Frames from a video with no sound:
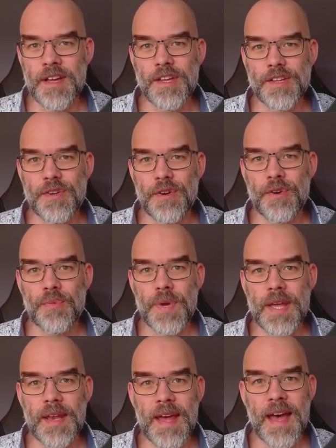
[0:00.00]
So we
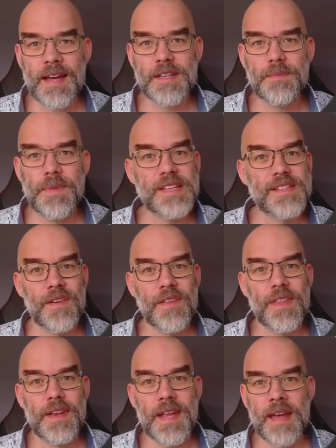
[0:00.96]
can act based
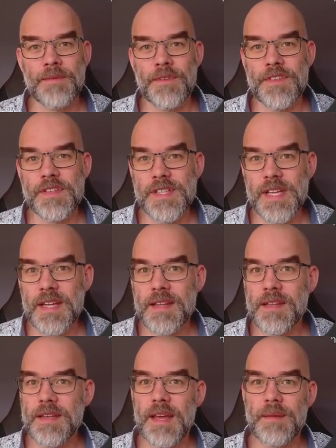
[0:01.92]
on the name of the scene,
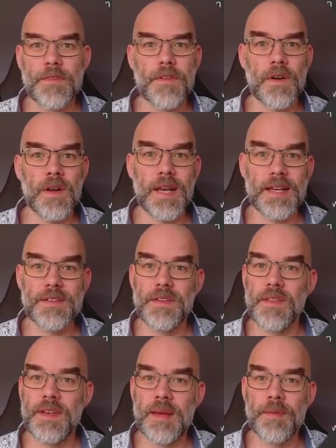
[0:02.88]
the name of the
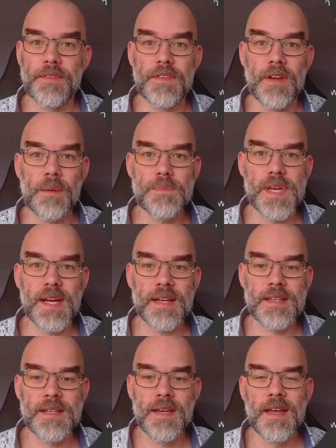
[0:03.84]
collection, the name of the
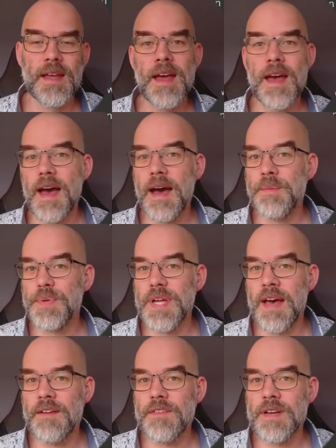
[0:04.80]
object, and
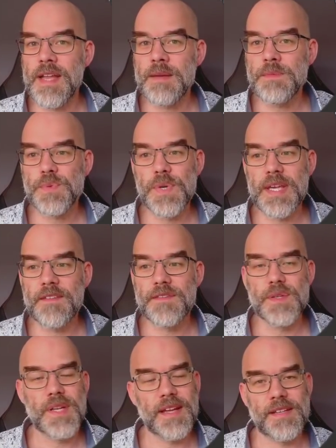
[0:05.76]
whatever names we give
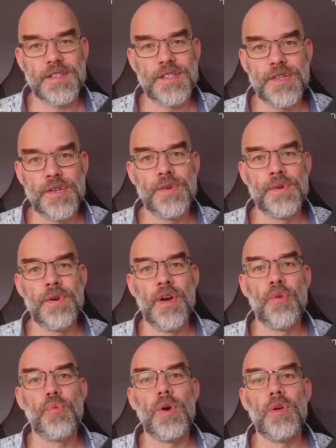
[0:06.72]
to data 2
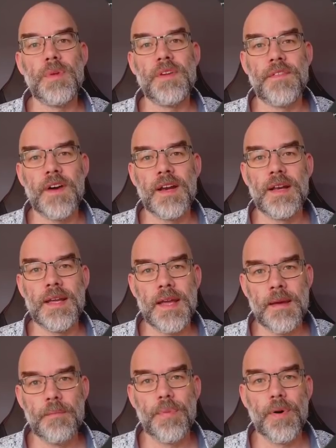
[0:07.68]
will be finally
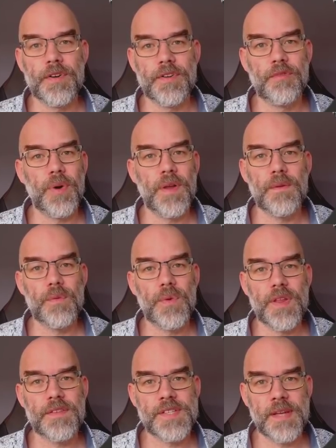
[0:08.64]
imported when the
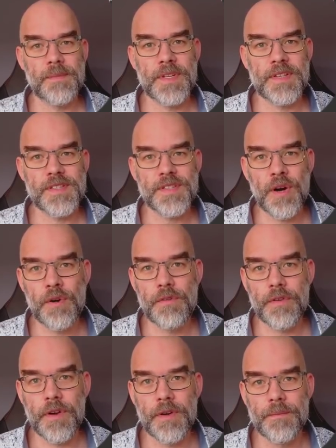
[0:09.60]
with statement is
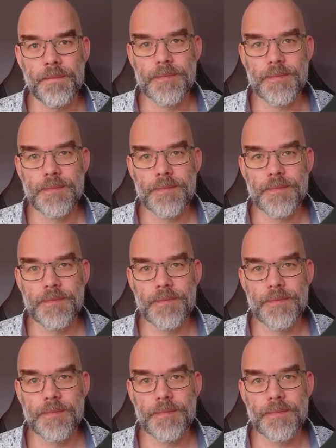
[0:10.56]
over.